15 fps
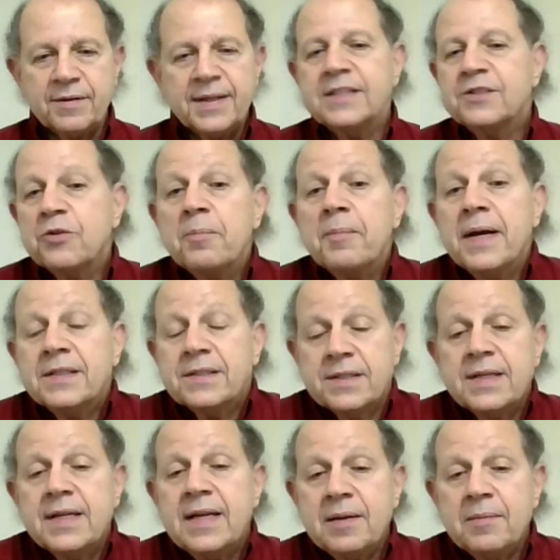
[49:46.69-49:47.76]
That's what makes the
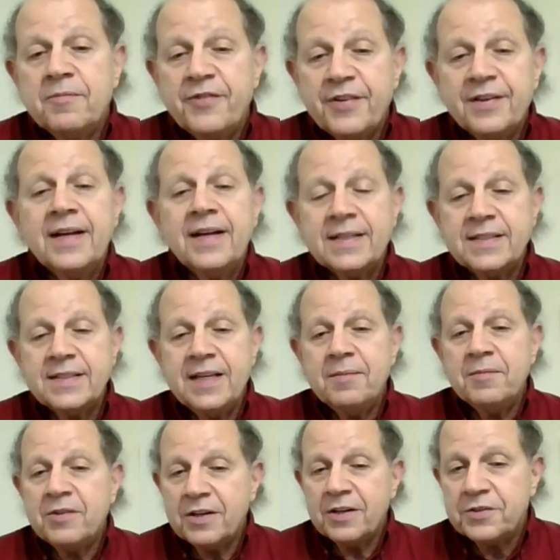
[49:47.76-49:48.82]
team feel like a team
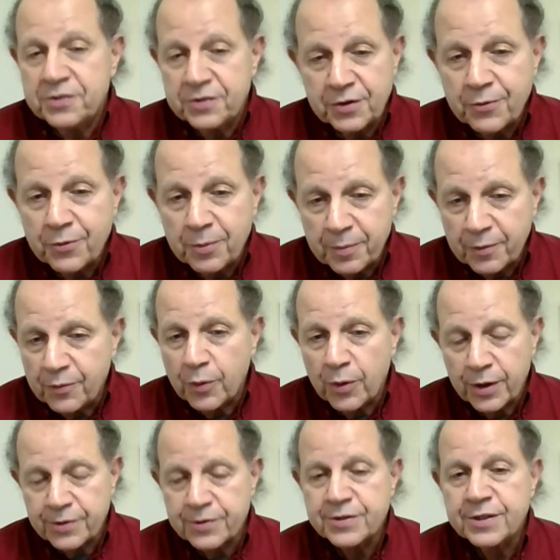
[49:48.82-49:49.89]
and not just a group of
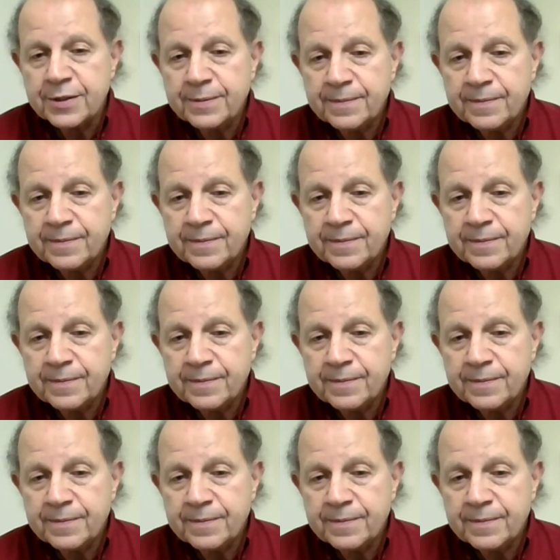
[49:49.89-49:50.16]
workers.